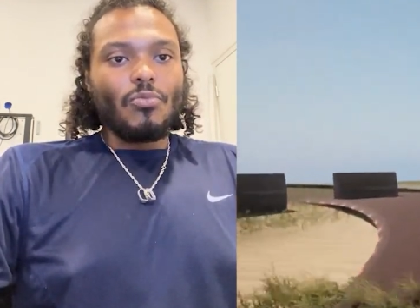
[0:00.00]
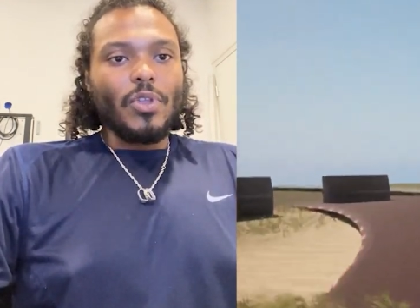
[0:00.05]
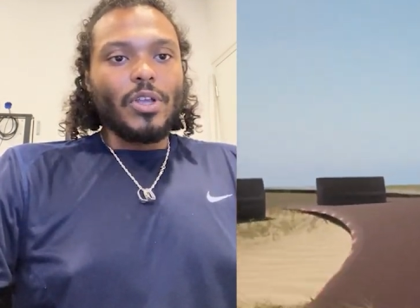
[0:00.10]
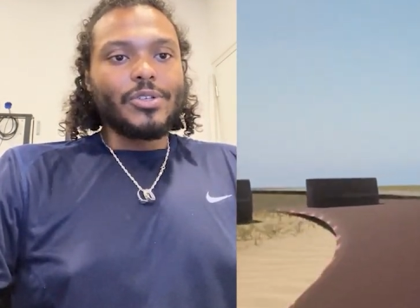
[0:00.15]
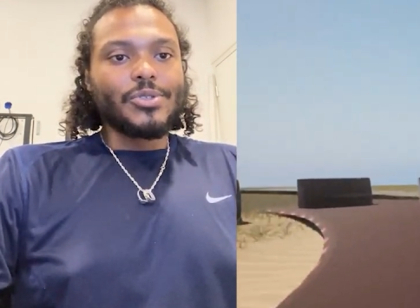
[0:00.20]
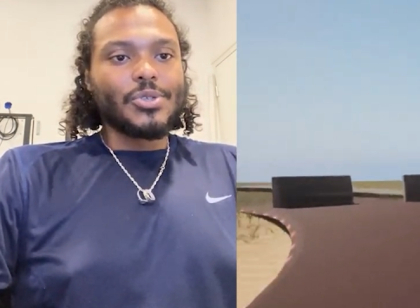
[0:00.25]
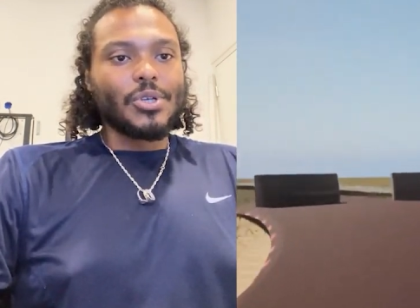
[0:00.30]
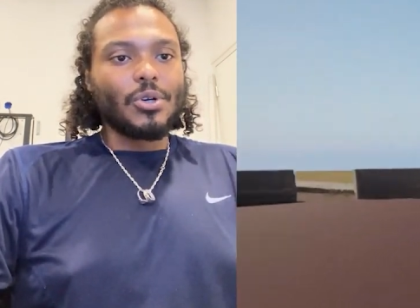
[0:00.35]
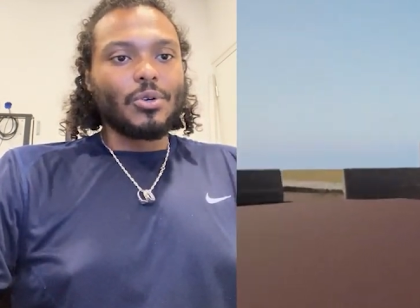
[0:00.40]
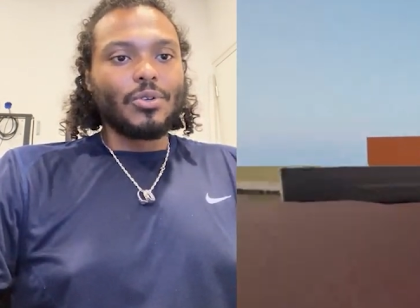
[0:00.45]

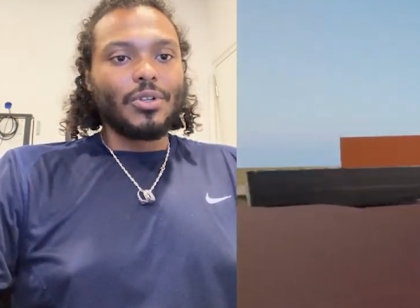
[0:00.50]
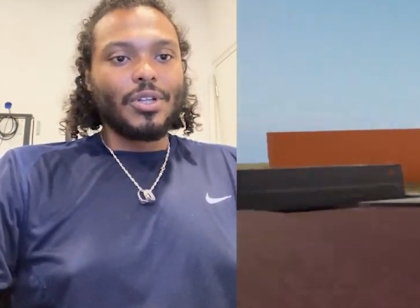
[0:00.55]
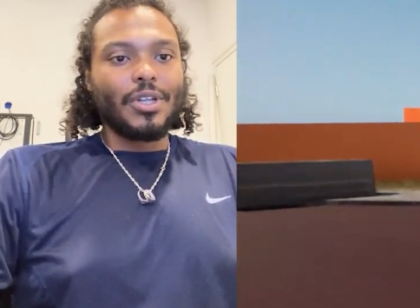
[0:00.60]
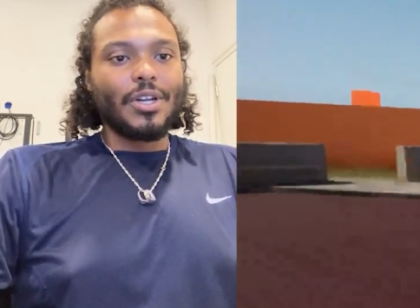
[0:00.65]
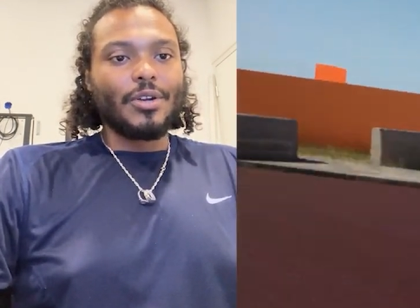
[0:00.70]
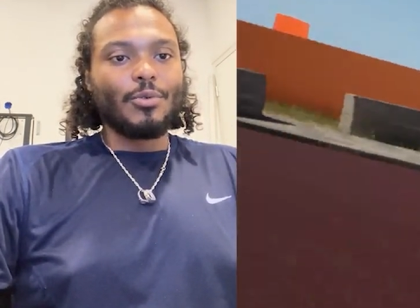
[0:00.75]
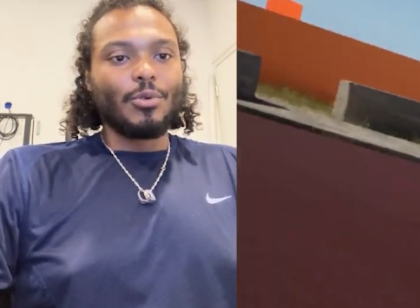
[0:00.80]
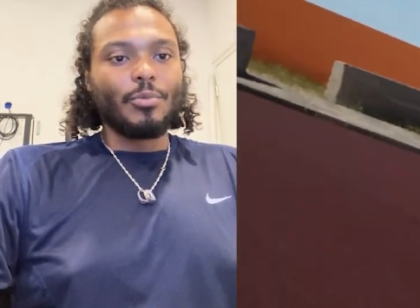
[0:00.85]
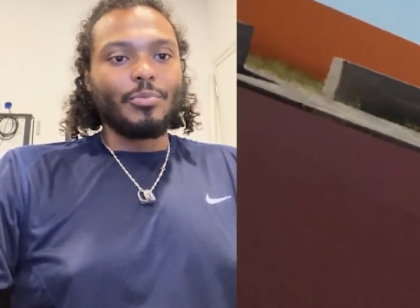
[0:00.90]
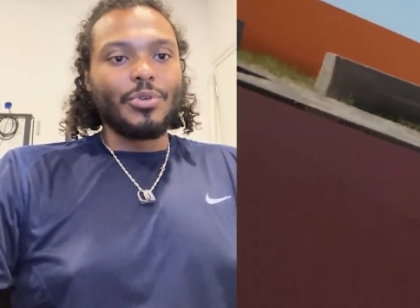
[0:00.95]
So
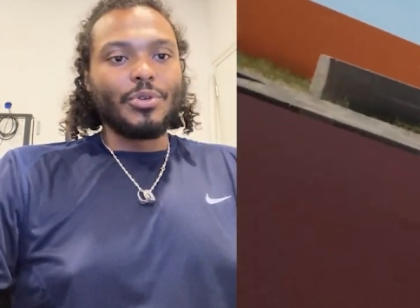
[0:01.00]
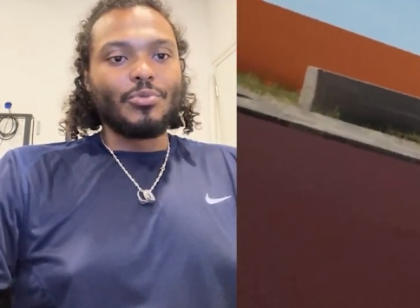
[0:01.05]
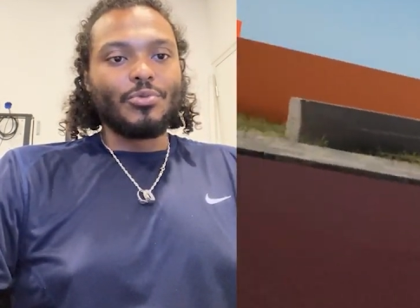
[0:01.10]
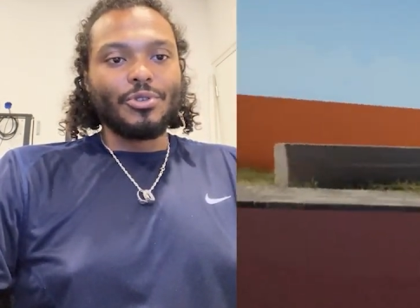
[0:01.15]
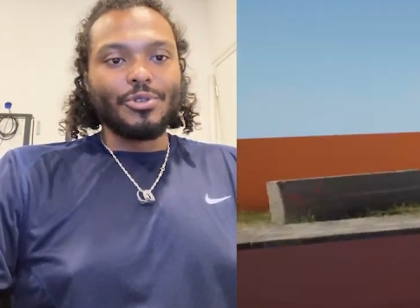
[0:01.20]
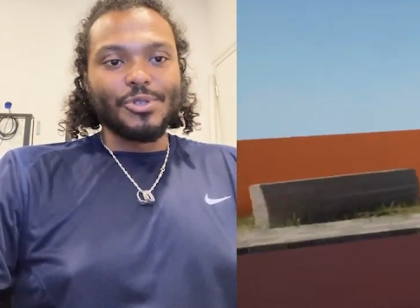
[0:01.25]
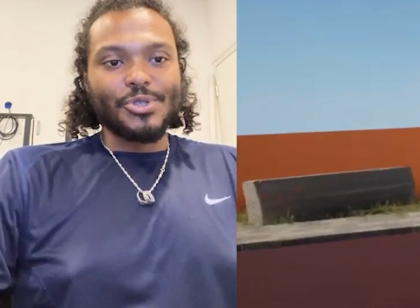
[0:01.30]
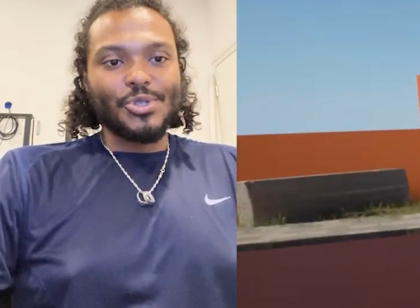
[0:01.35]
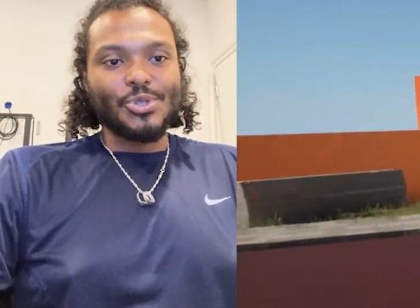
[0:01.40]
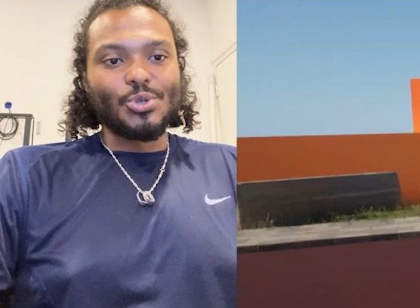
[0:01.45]
there will be
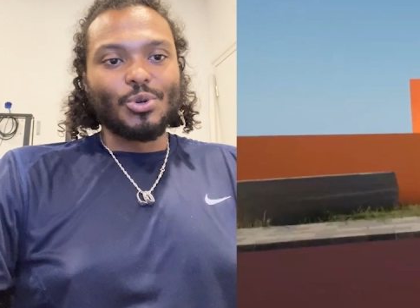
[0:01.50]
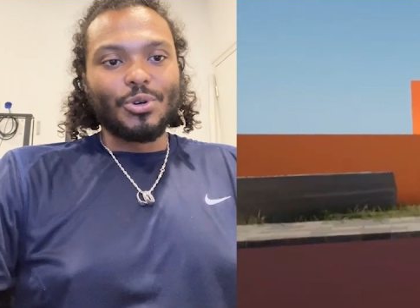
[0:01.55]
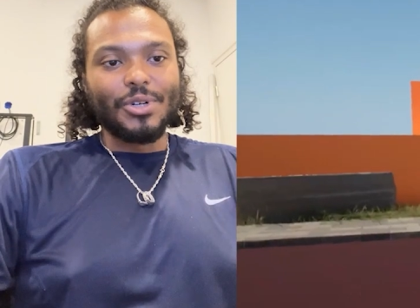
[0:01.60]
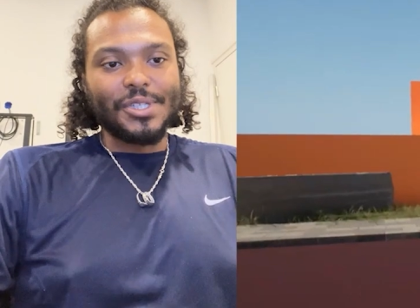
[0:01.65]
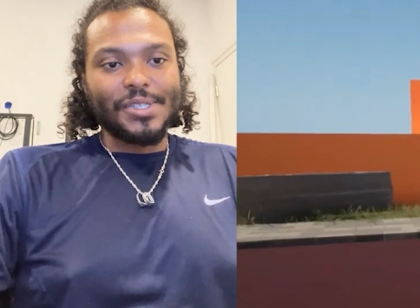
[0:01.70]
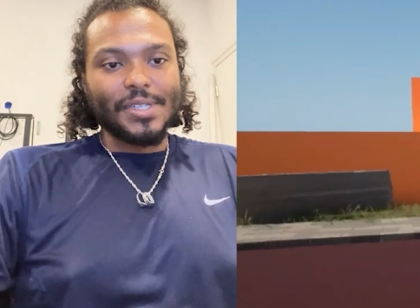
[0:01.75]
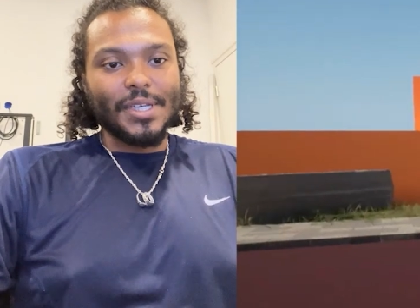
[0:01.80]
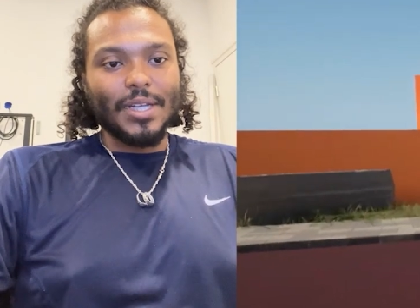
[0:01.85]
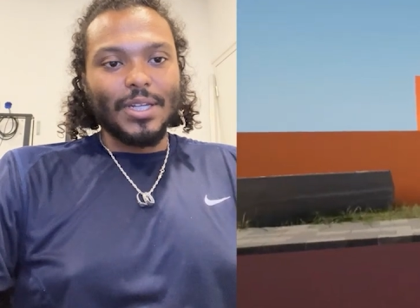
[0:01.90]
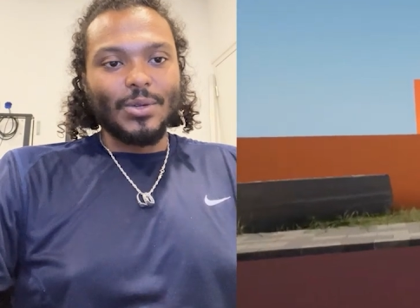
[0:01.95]
real
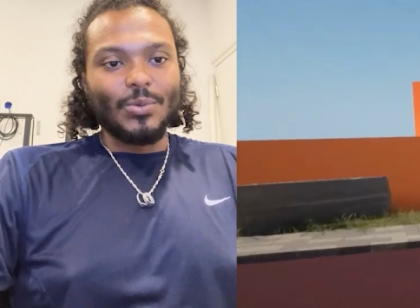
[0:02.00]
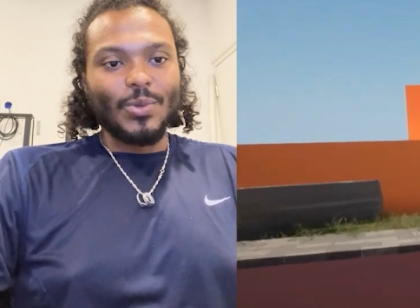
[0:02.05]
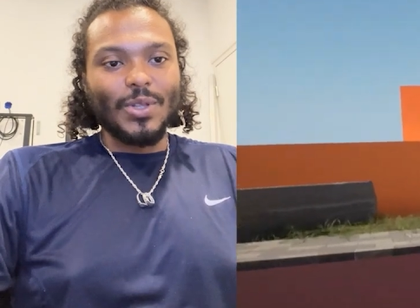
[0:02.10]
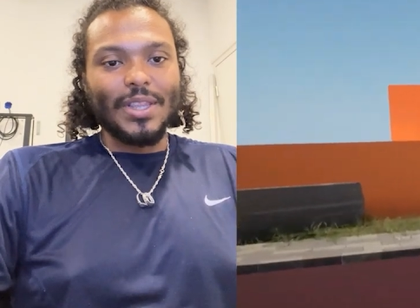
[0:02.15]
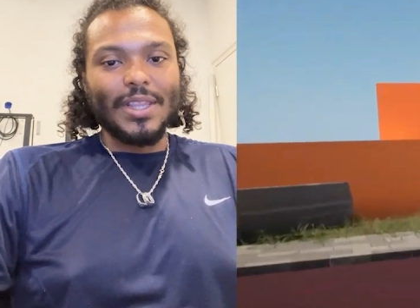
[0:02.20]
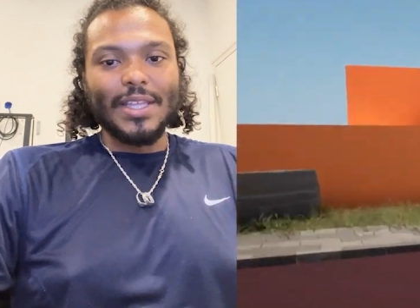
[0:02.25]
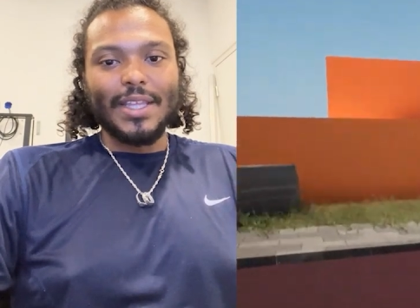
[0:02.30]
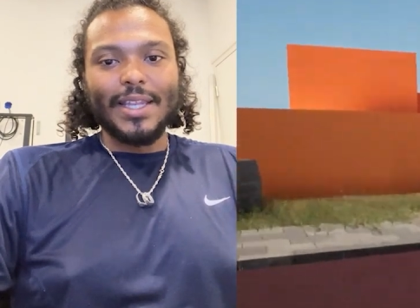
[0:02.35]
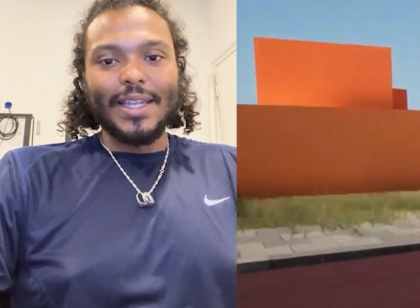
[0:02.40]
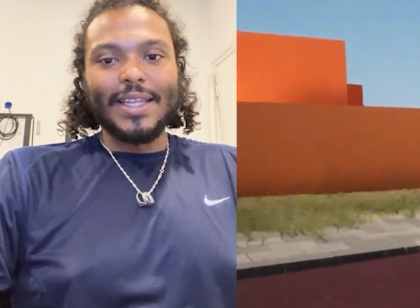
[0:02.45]
storytelling
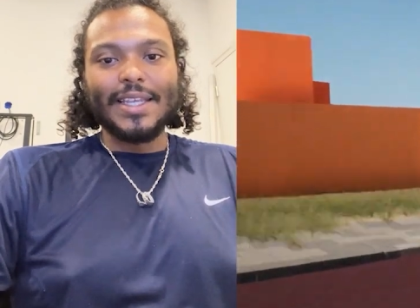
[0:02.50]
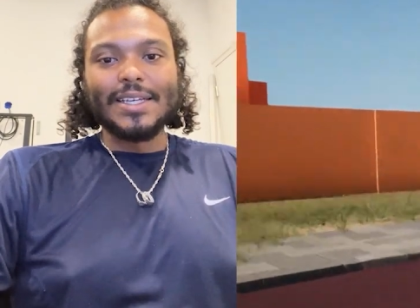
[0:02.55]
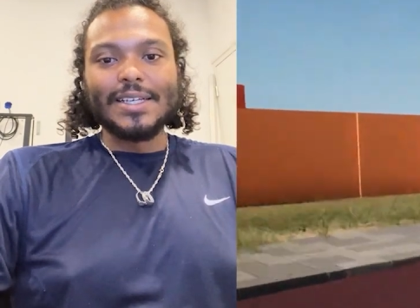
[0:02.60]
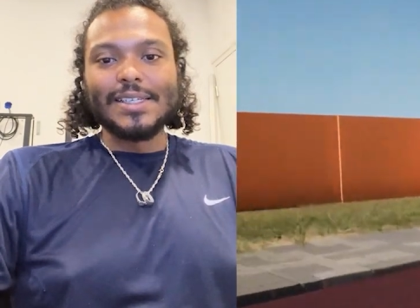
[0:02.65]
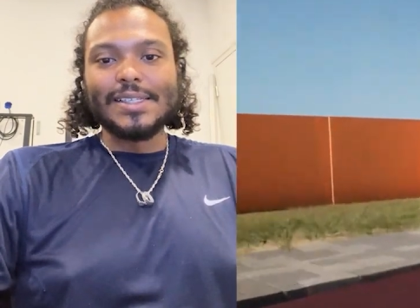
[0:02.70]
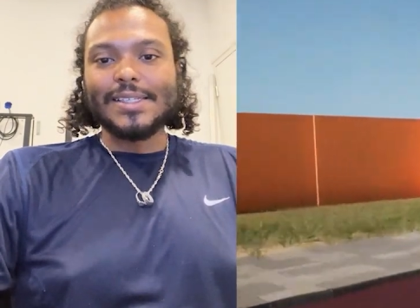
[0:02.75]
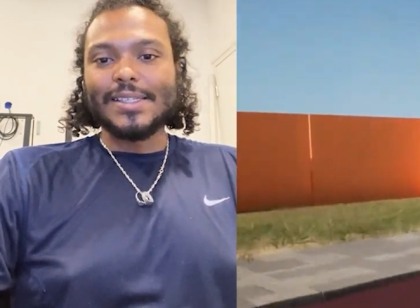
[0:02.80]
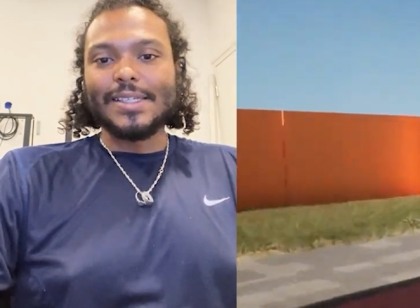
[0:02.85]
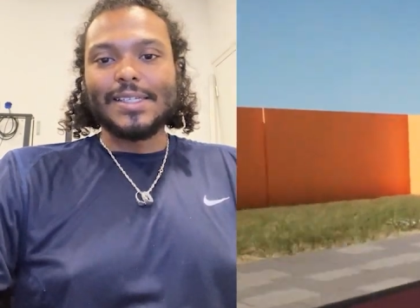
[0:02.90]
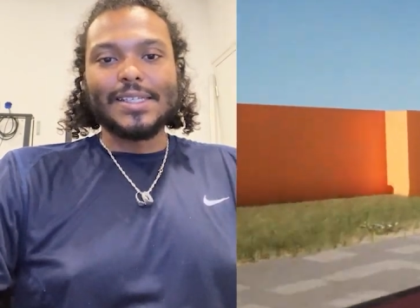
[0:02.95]
within
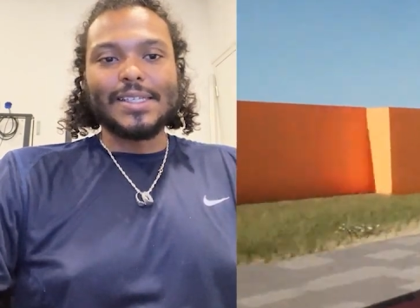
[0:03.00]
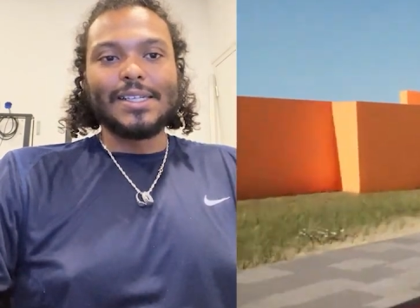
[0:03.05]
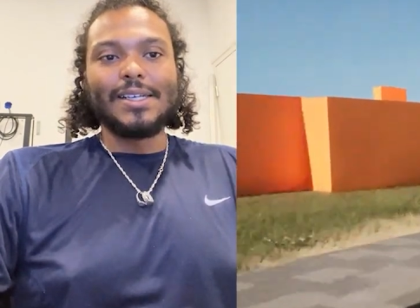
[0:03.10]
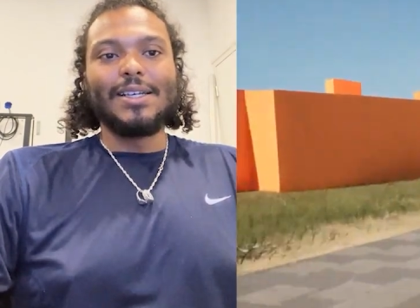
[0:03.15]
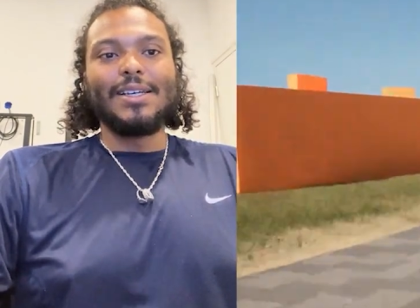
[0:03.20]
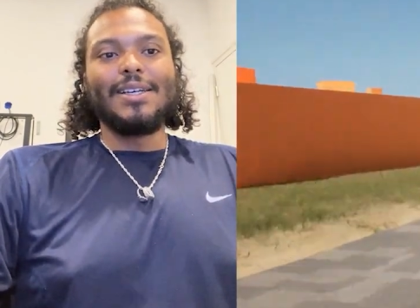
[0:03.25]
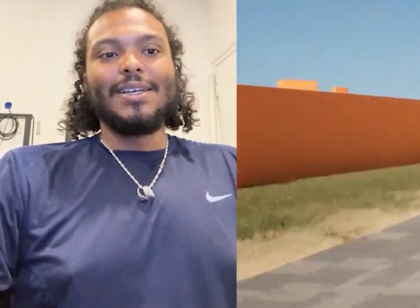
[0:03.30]
this and